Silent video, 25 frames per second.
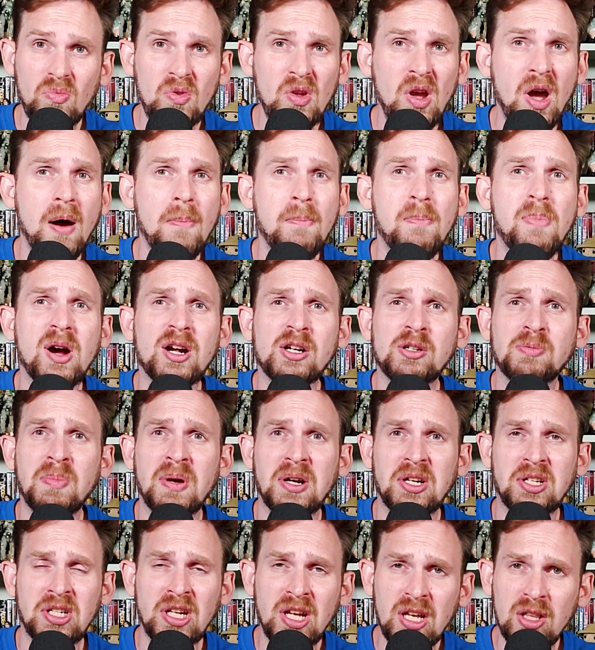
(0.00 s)
I'll brush my
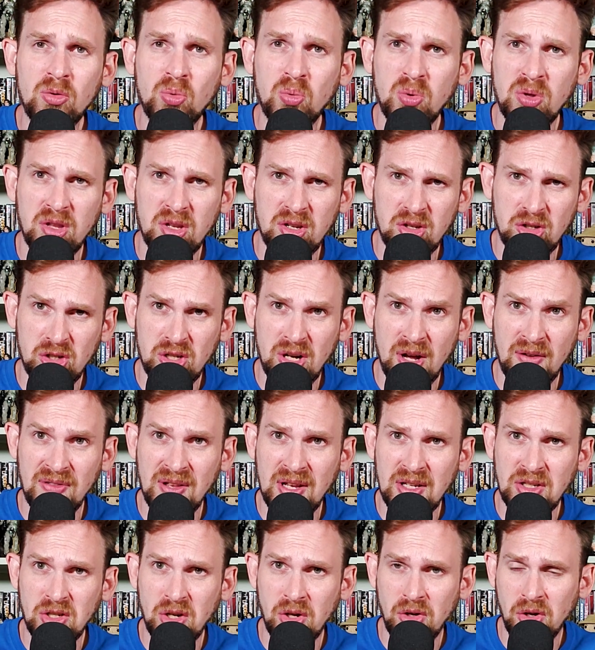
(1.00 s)
teeth with this stuff.
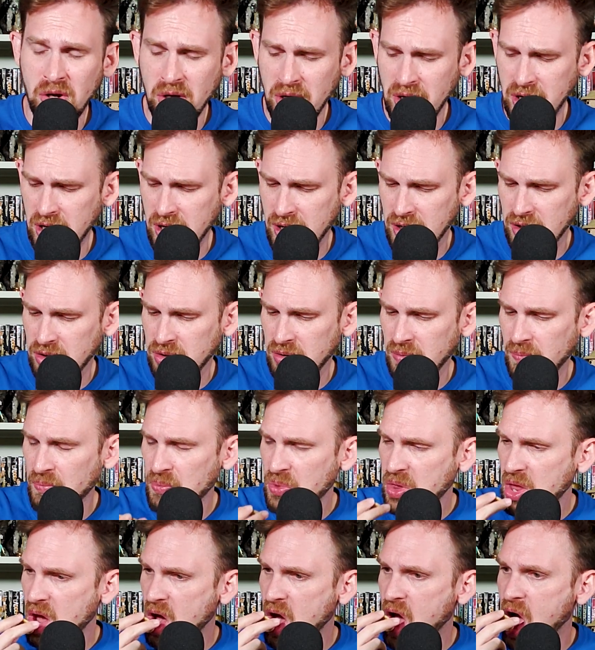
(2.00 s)
That's how good it is.
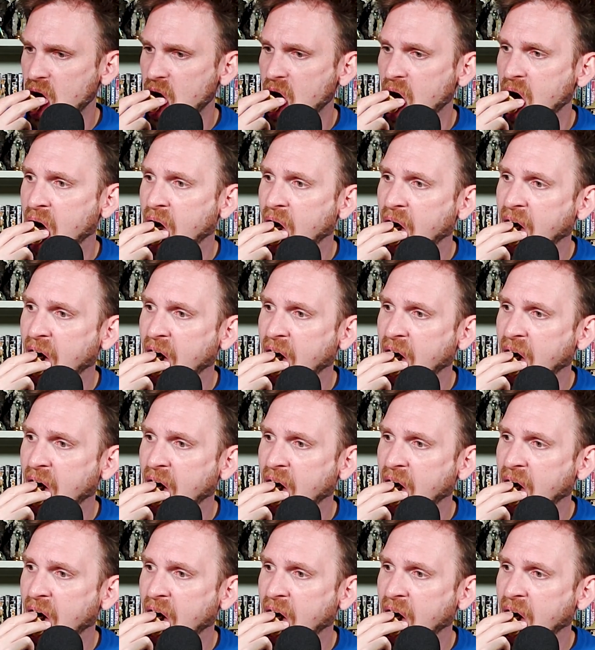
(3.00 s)
Oh.